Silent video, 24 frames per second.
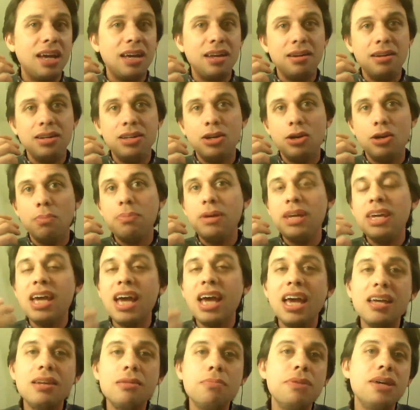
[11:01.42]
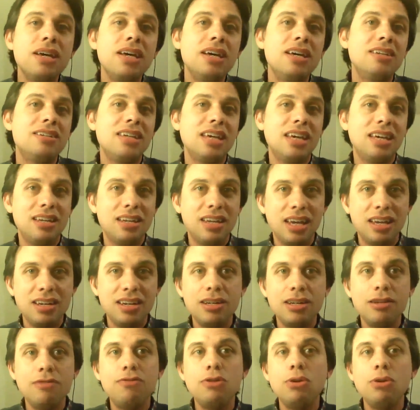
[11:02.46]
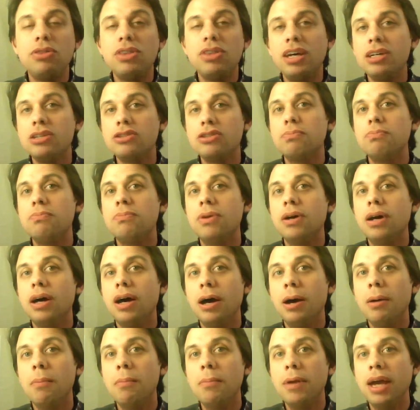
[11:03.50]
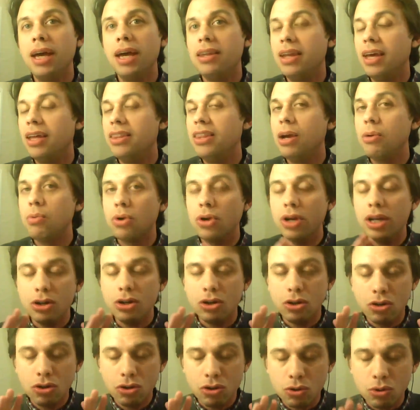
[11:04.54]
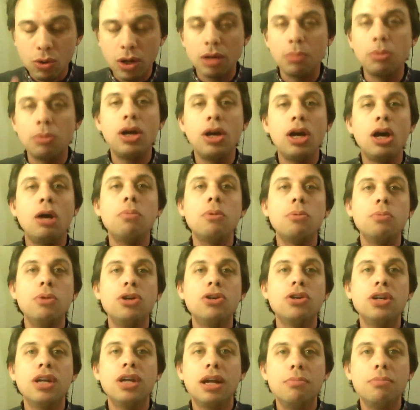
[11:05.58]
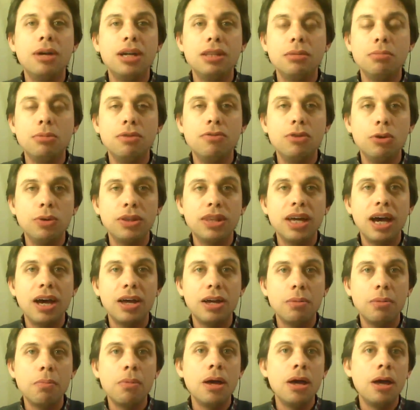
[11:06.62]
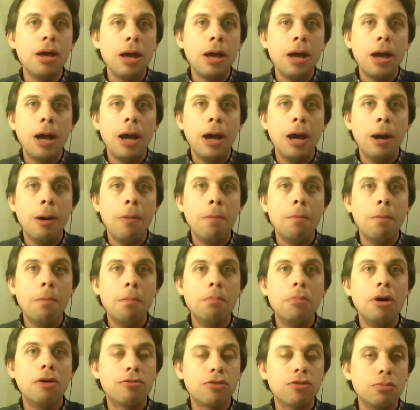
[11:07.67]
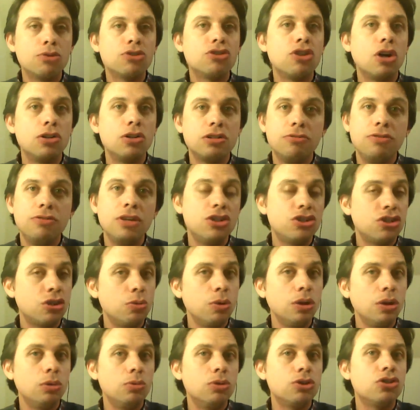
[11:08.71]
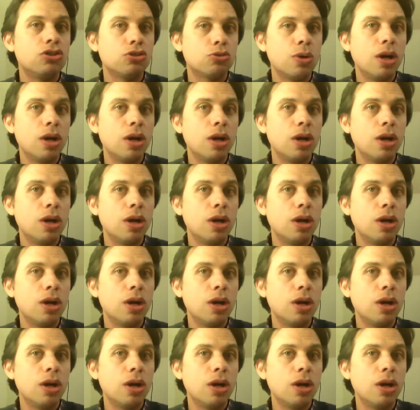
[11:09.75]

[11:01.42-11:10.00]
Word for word: and you know P A'd a bit and and did a few things, um, and and they were incredible help, and we could not have made the movie without them. Um, but from start to finish, it really was just